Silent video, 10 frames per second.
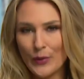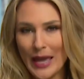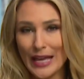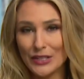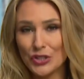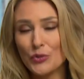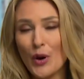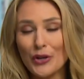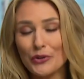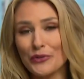We had
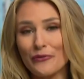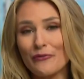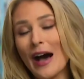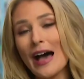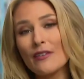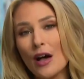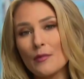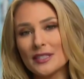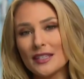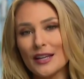205
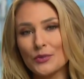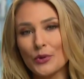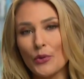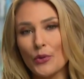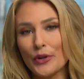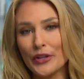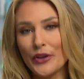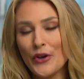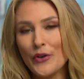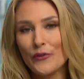homicides recorded,
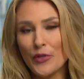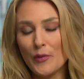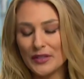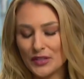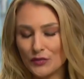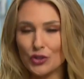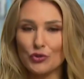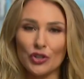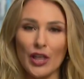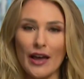for the months of
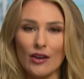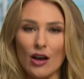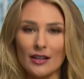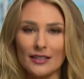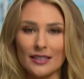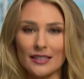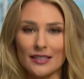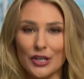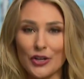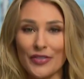June, July, and August
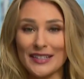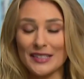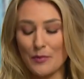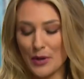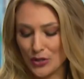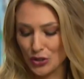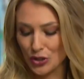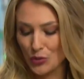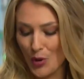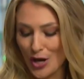this year, and that's compared to
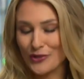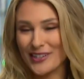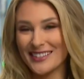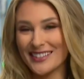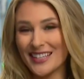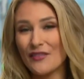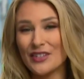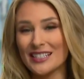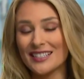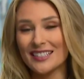
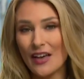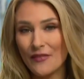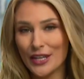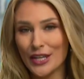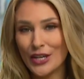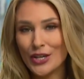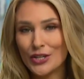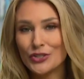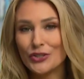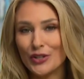277
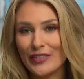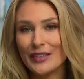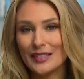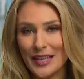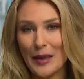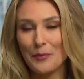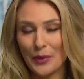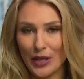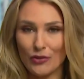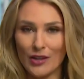during the same
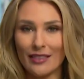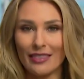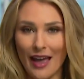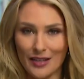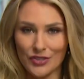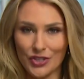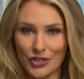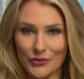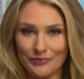period last year.